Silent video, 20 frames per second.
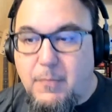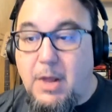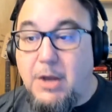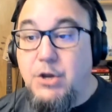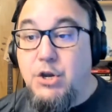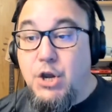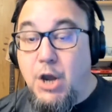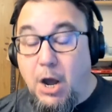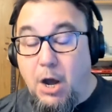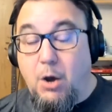
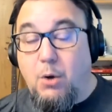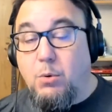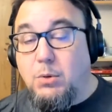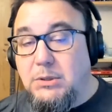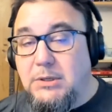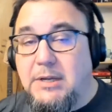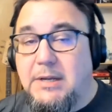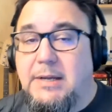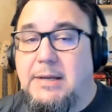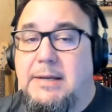No,
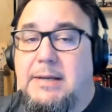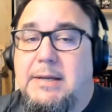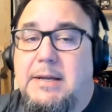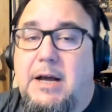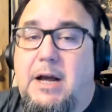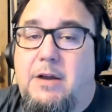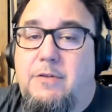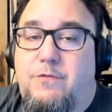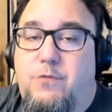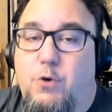
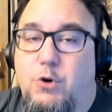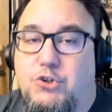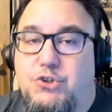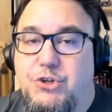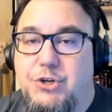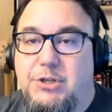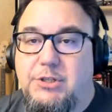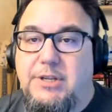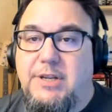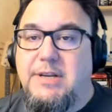
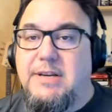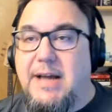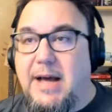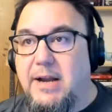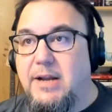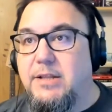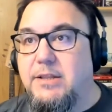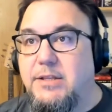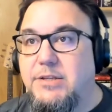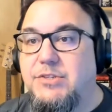unfortunately, not
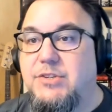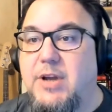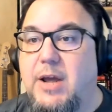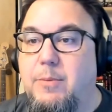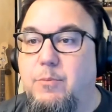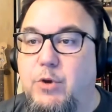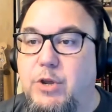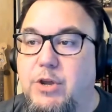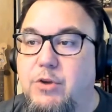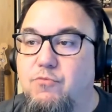at this
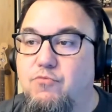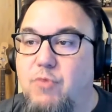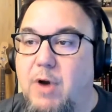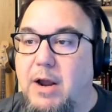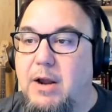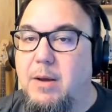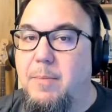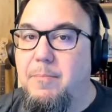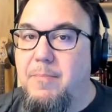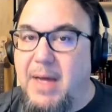time. We can
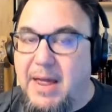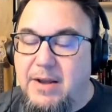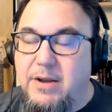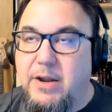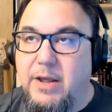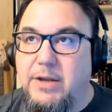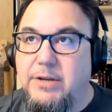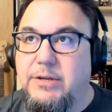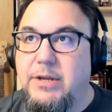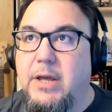recommend
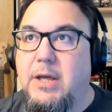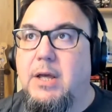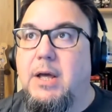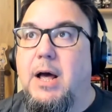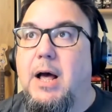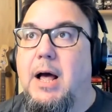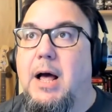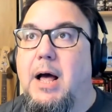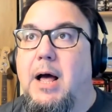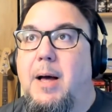it,
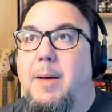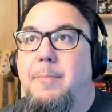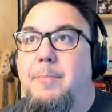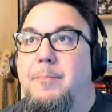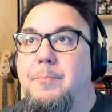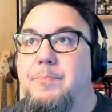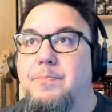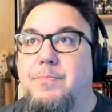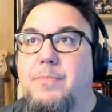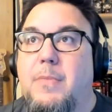
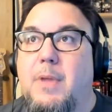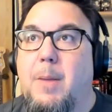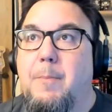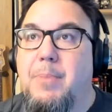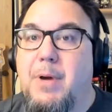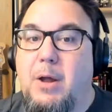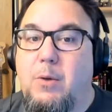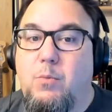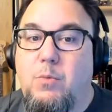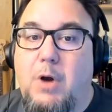
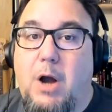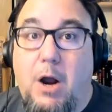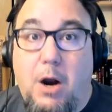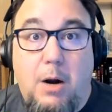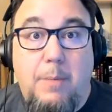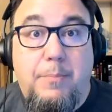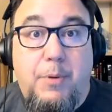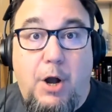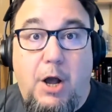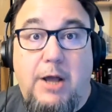but our
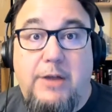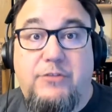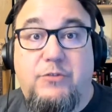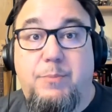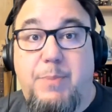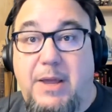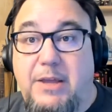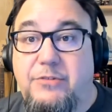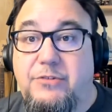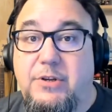boss
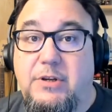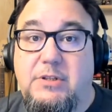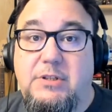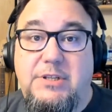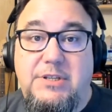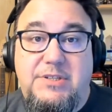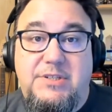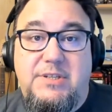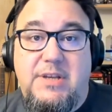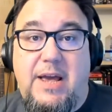
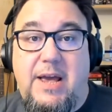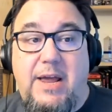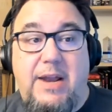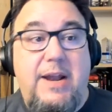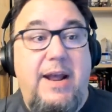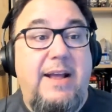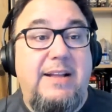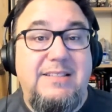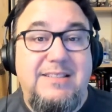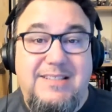basically said
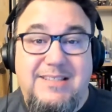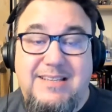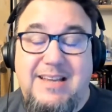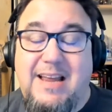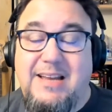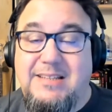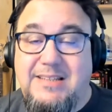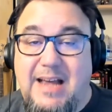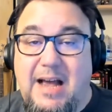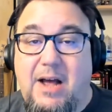and
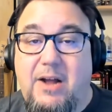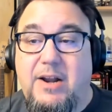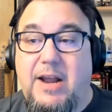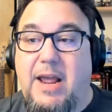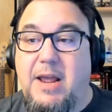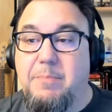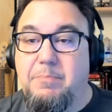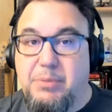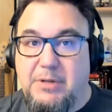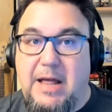sent out
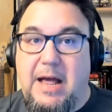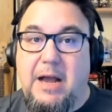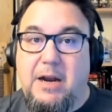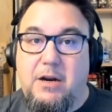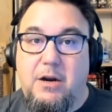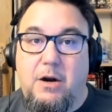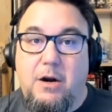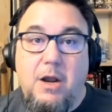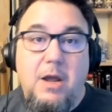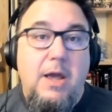a
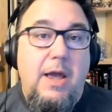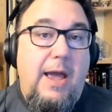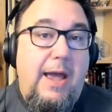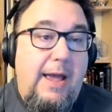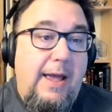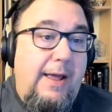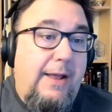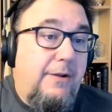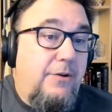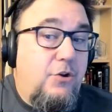blocker.
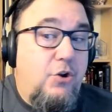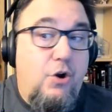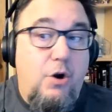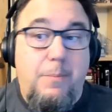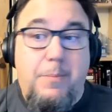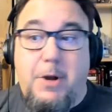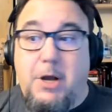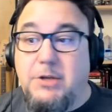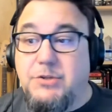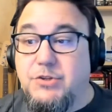And your
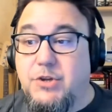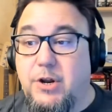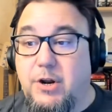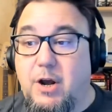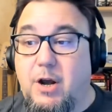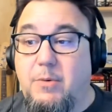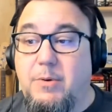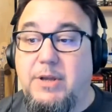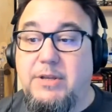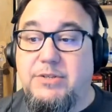boss could
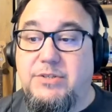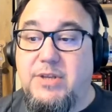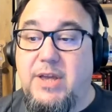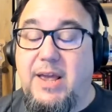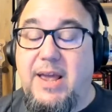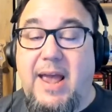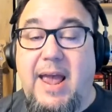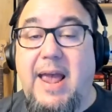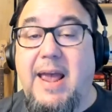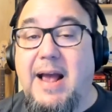always say,
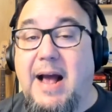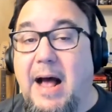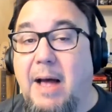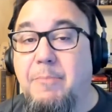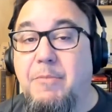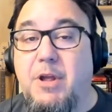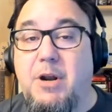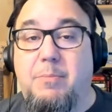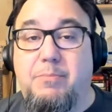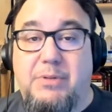hey, I'm
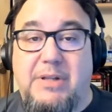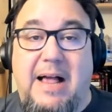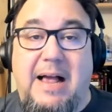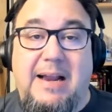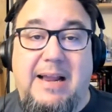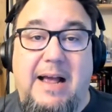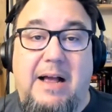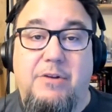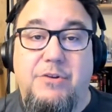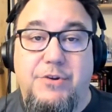going to block
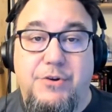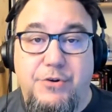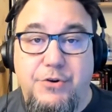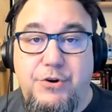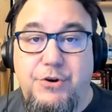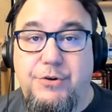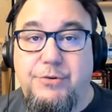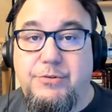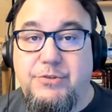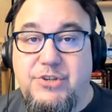out your
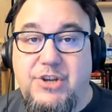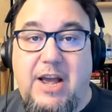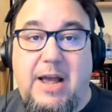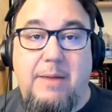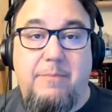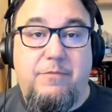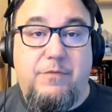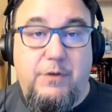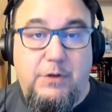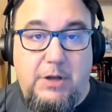noon
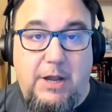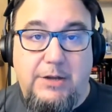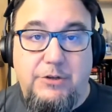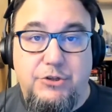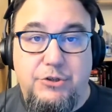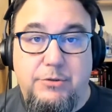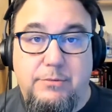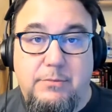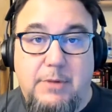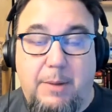time for
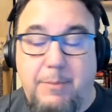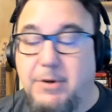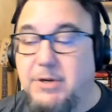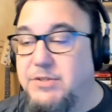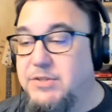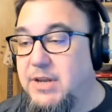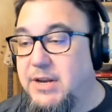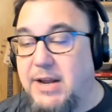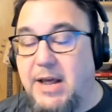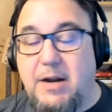lunch. I'm going to
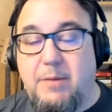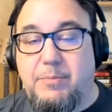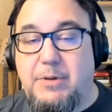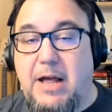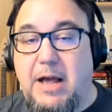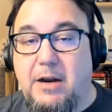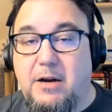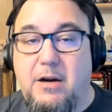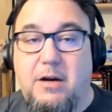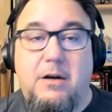send out a
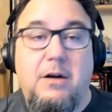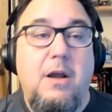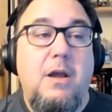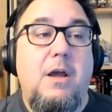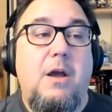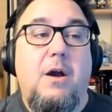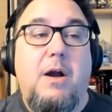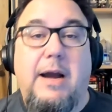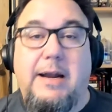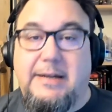blocker.
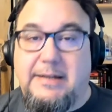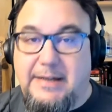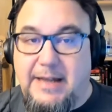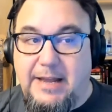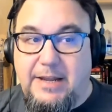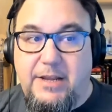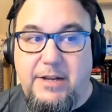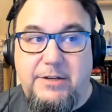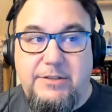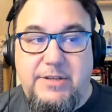I'd
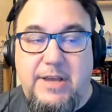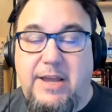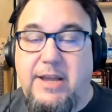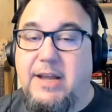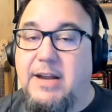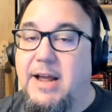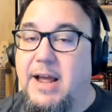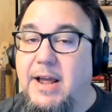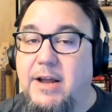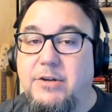like you to take
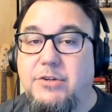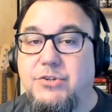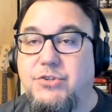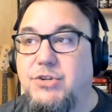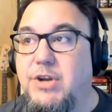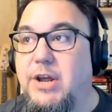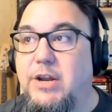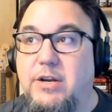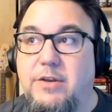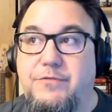it. I
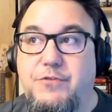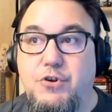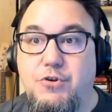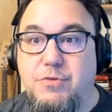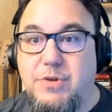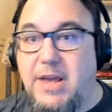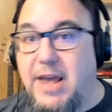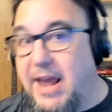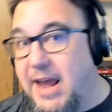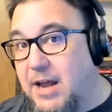understand if you
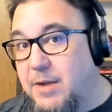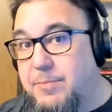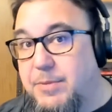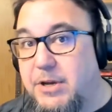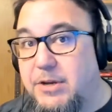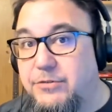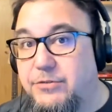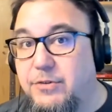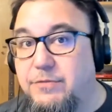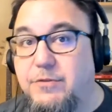can't
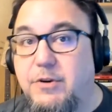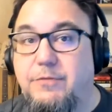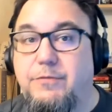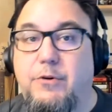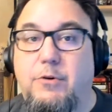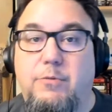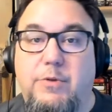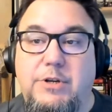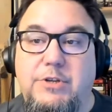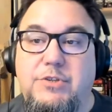because of
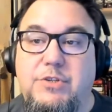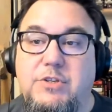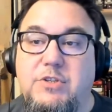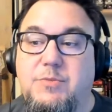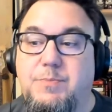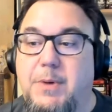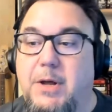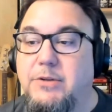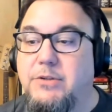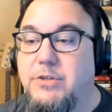different reasons,
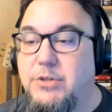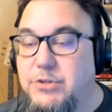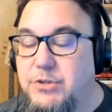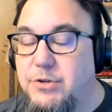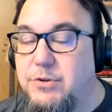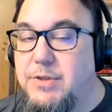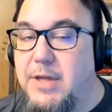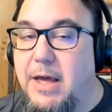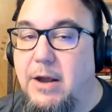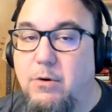but to
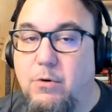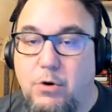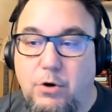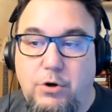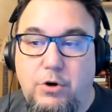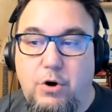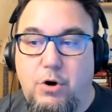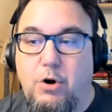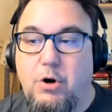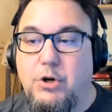do that or
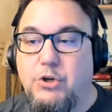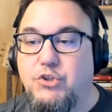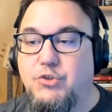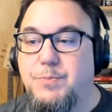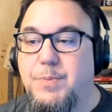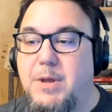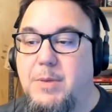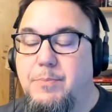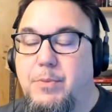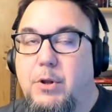
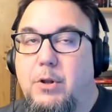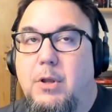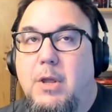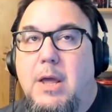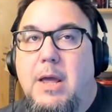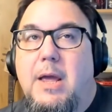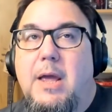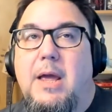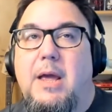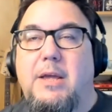encourage people.
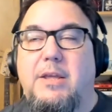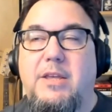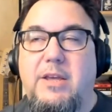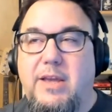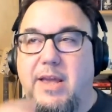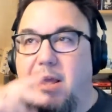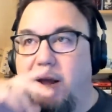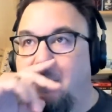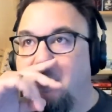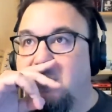You
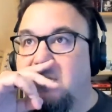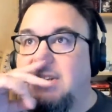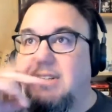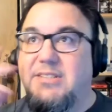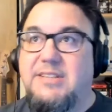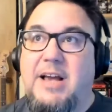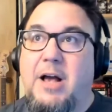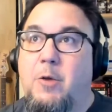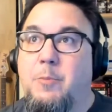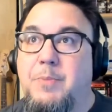can't really
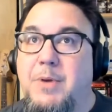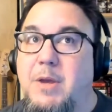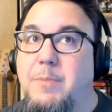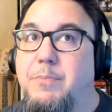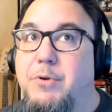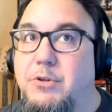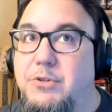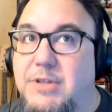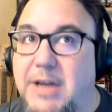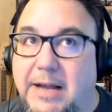tell
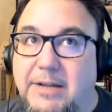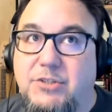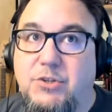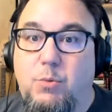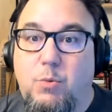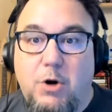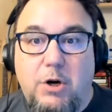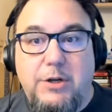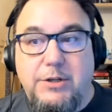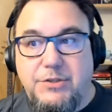people not to
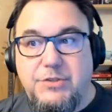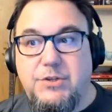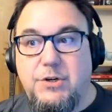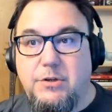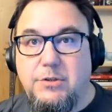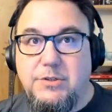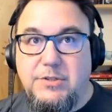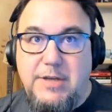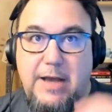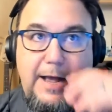work at
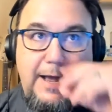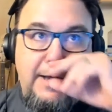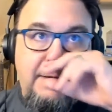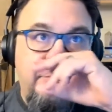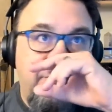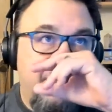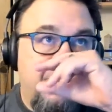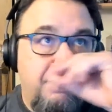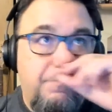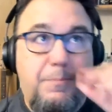certain
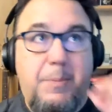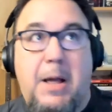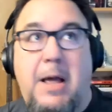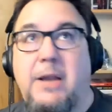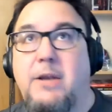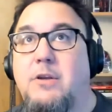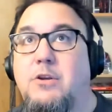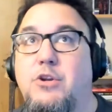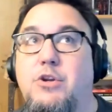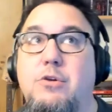times,
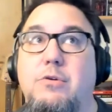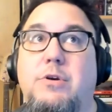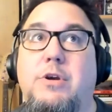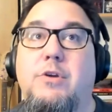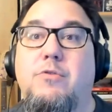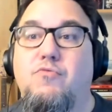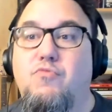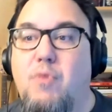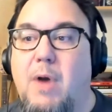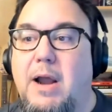but you
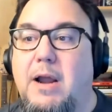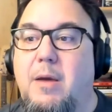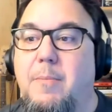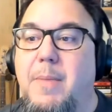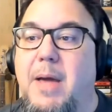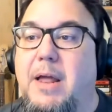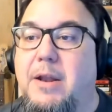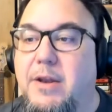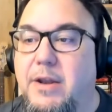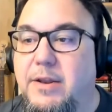can
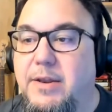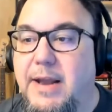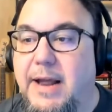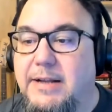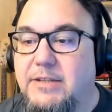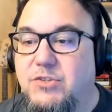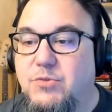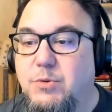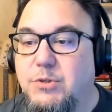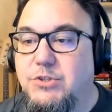recommend, and
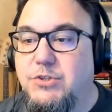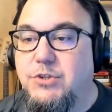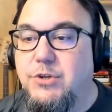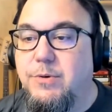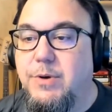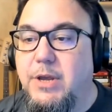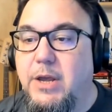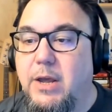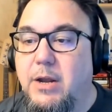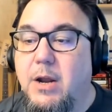that's what's
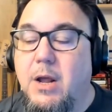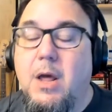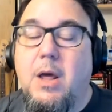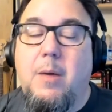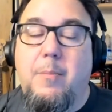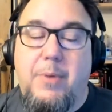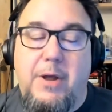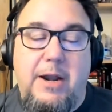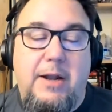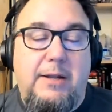doing it.
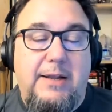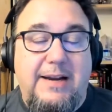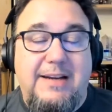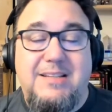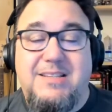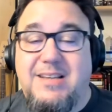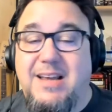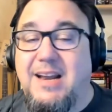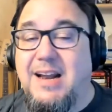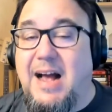But like I
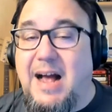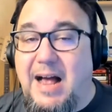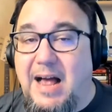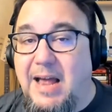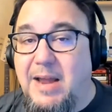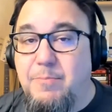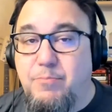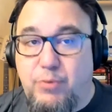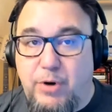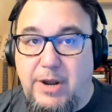said,
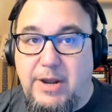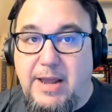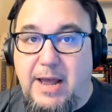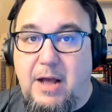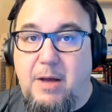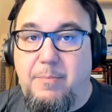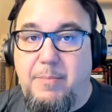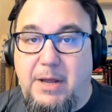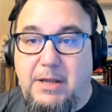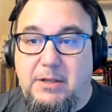I break
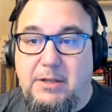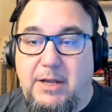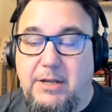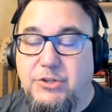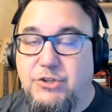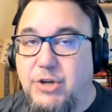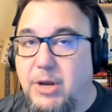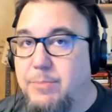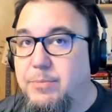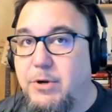out my
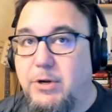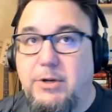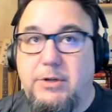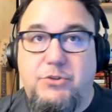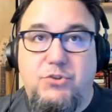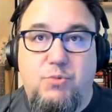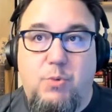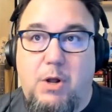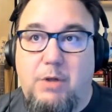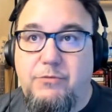lunch. I put a
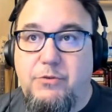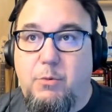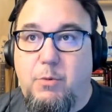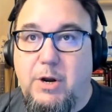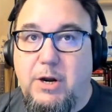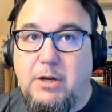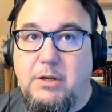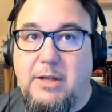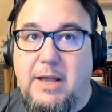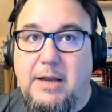12 to
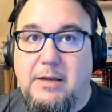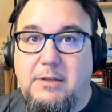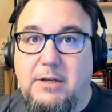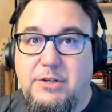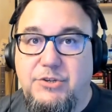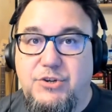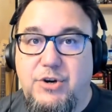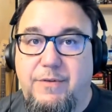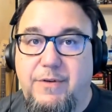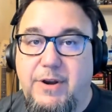1 o'clock
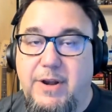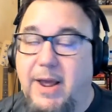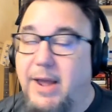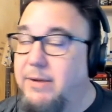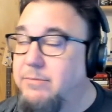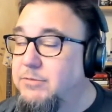lunch every day.